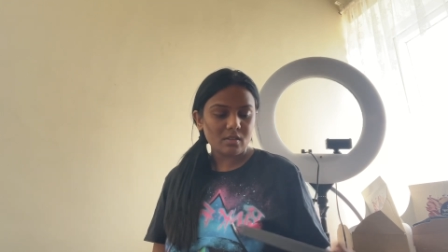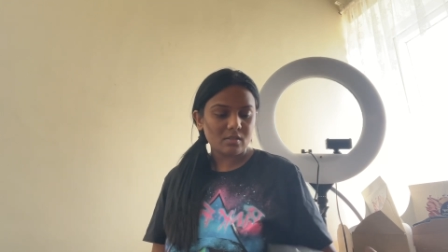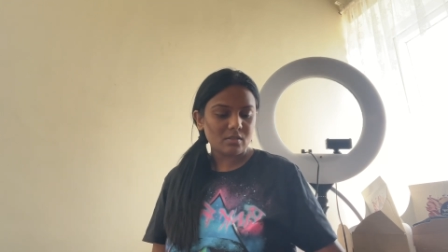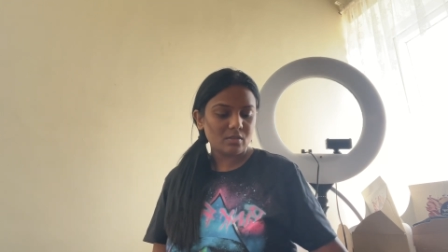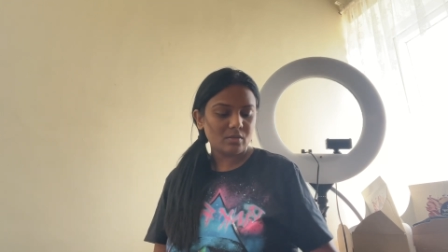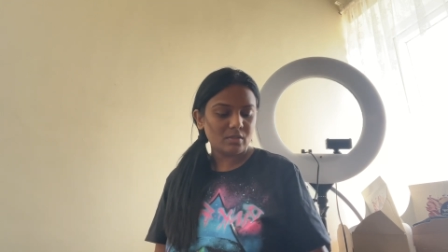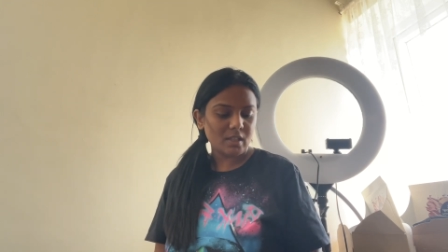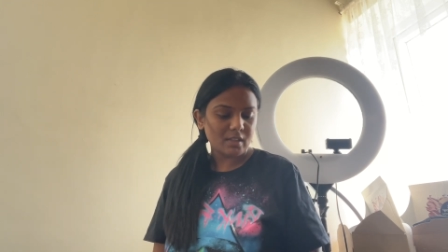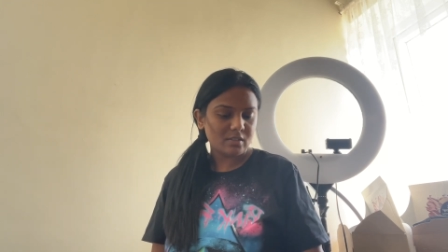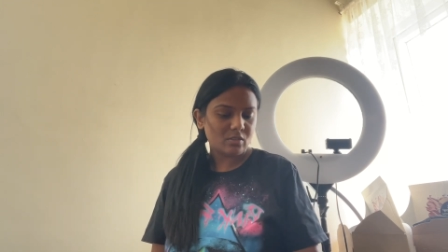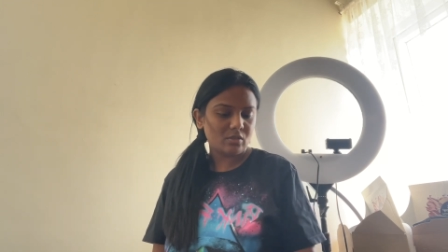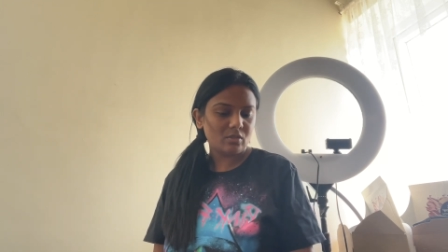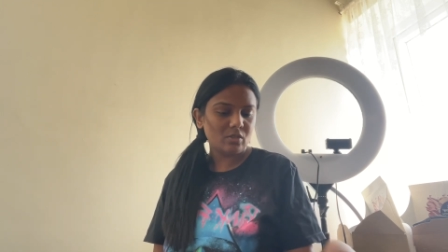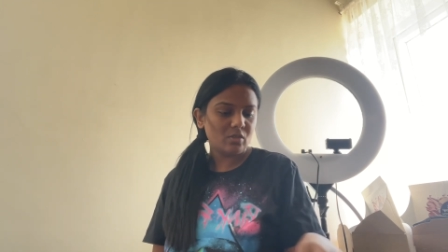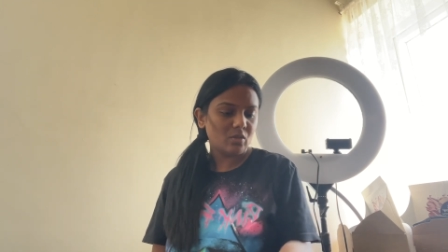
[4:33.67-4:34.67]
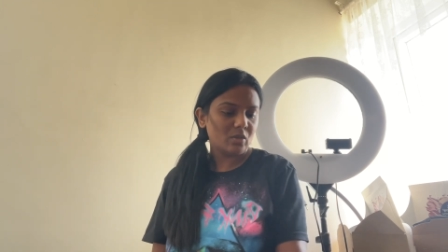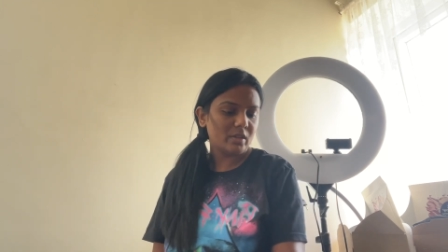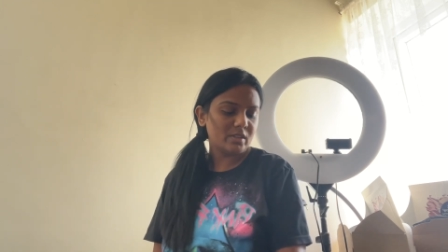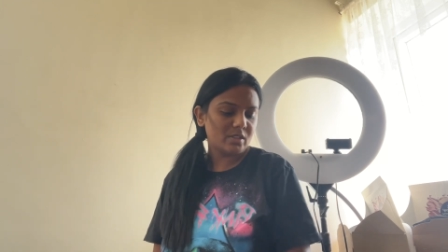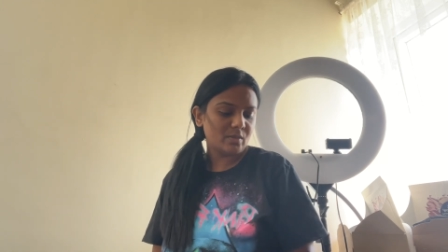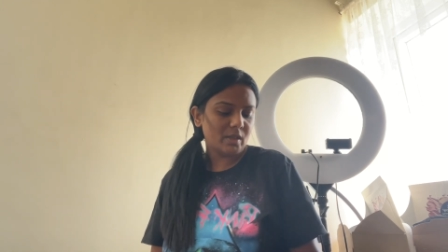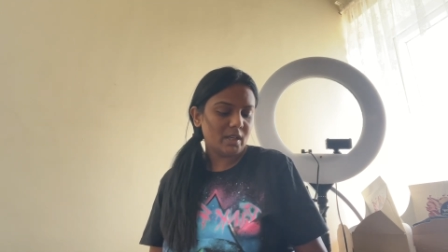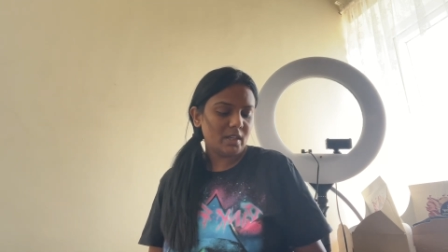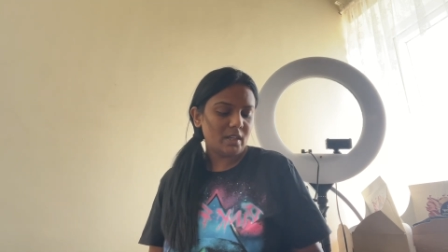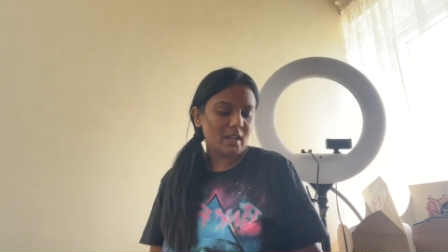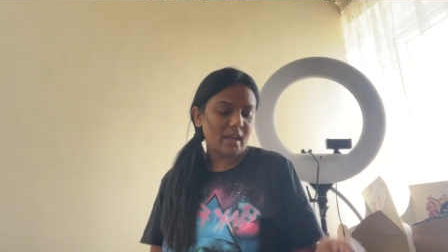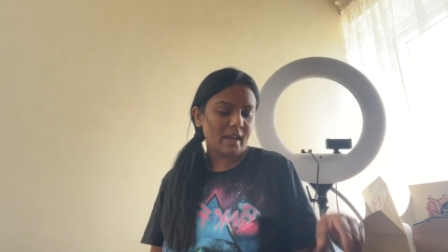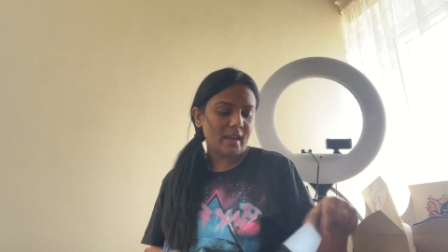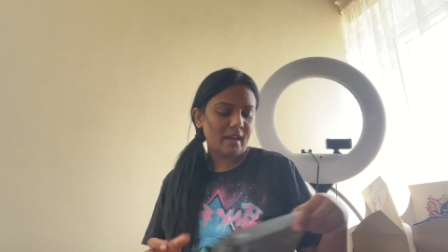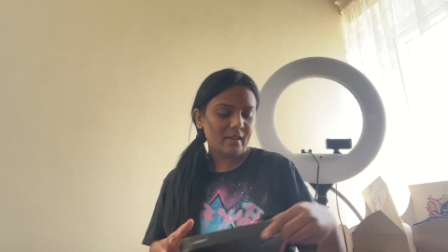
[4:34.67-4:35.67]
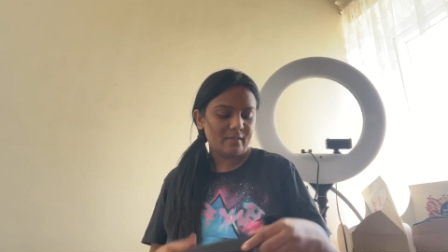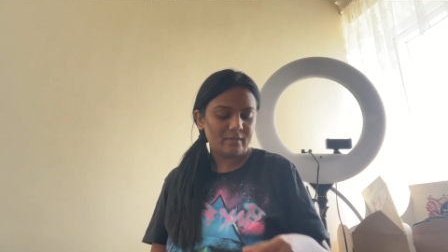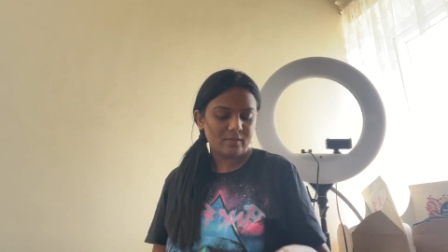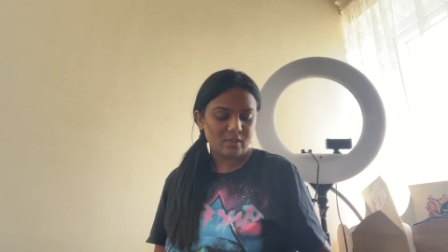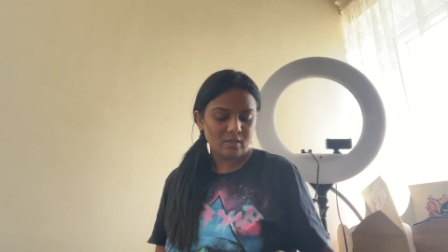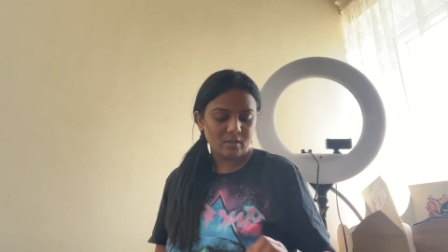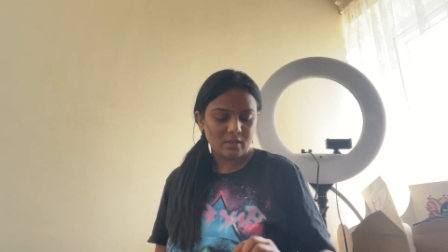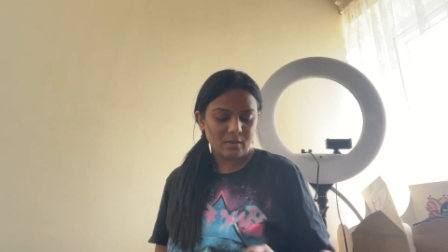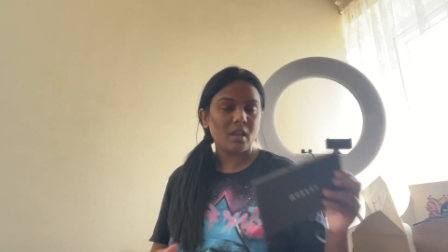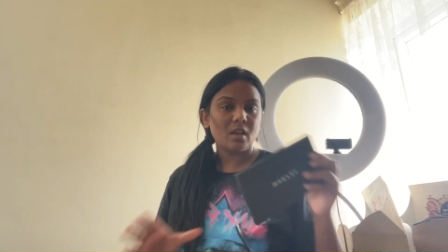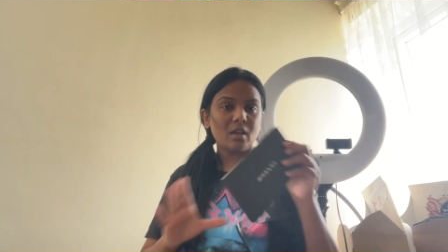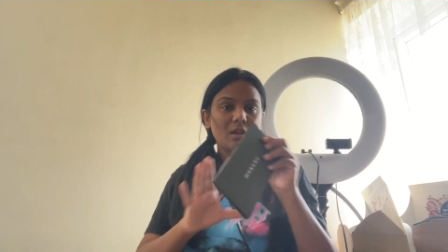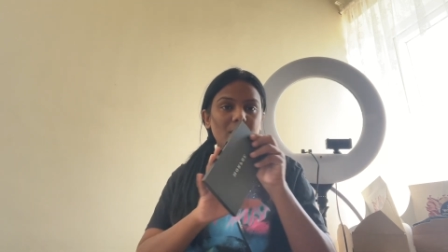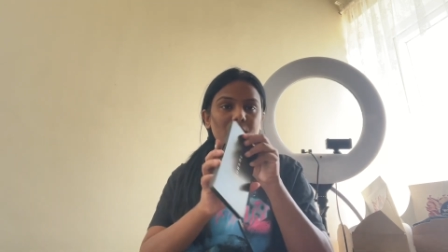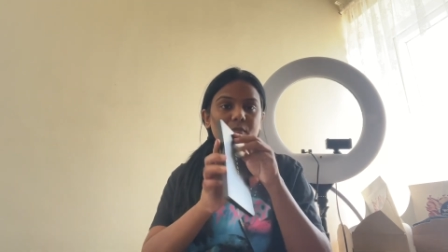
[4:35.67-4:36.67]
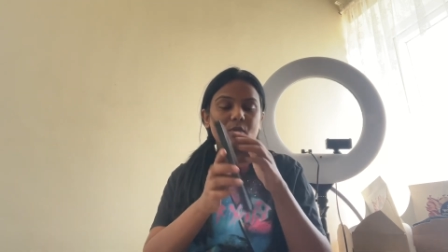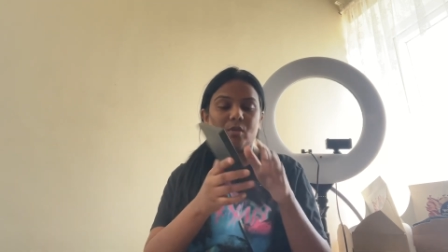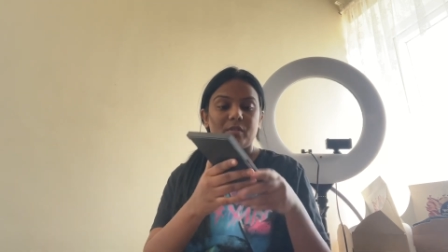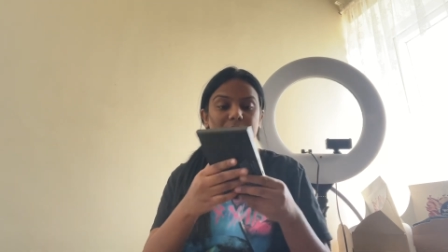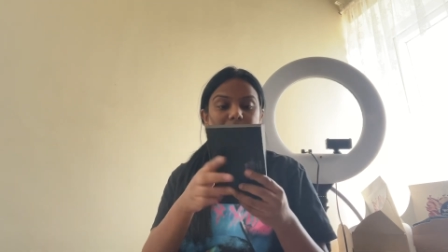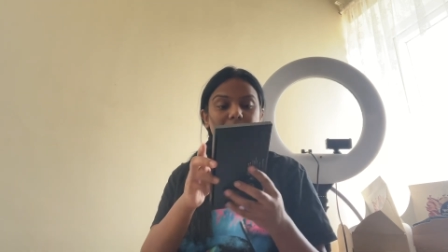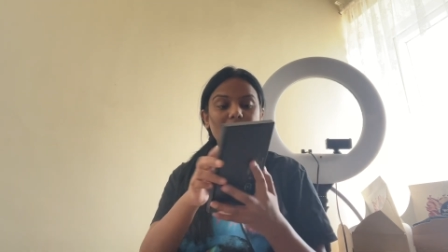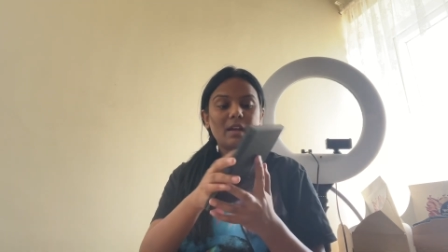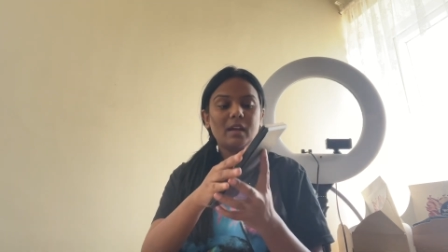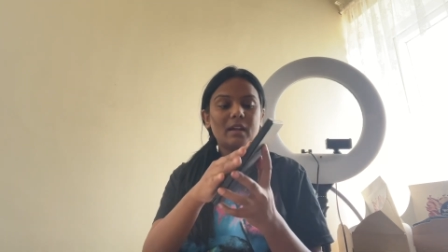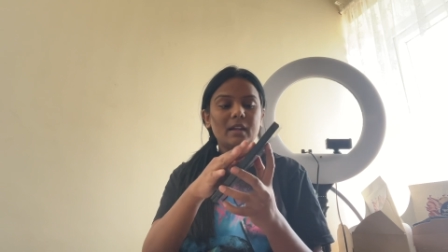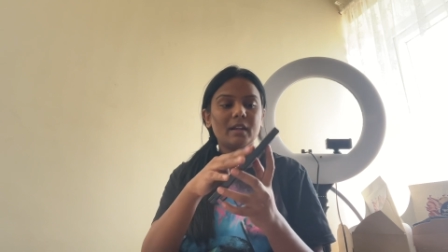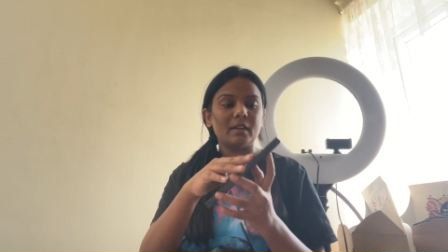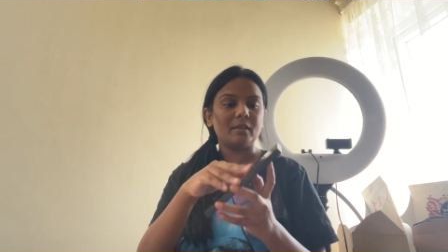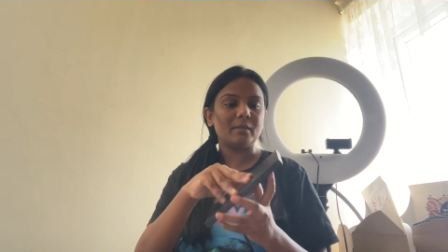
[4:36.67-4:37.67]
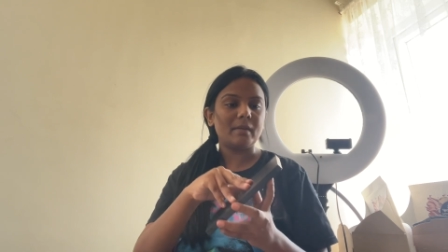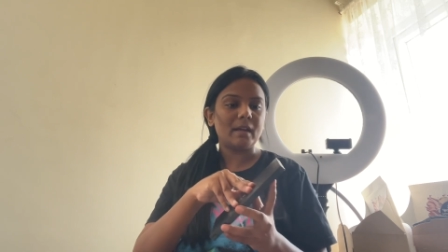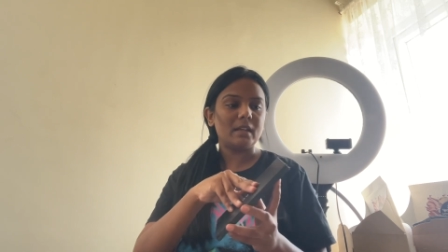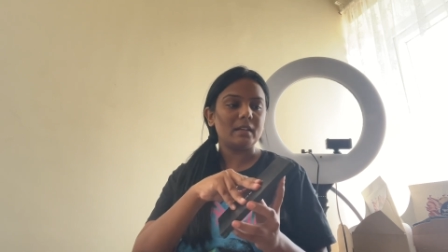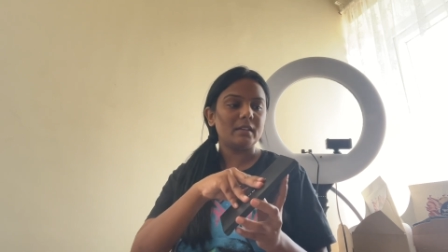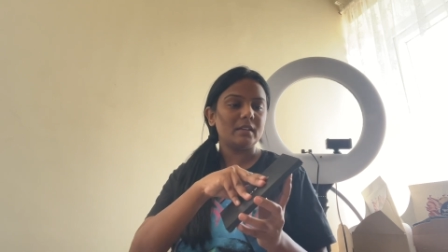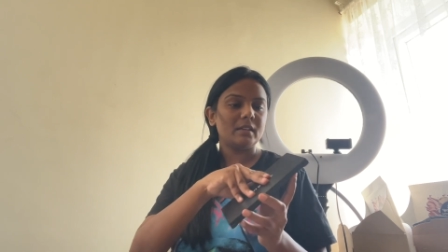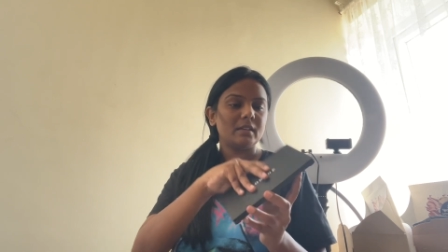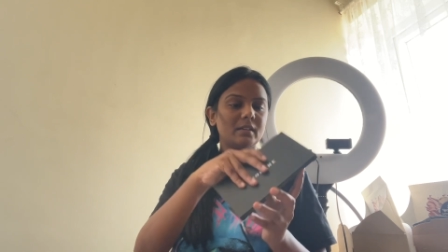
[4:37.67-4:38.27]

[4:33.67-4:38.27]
So that's gonna go as well. I have the Morphe highlighter palette.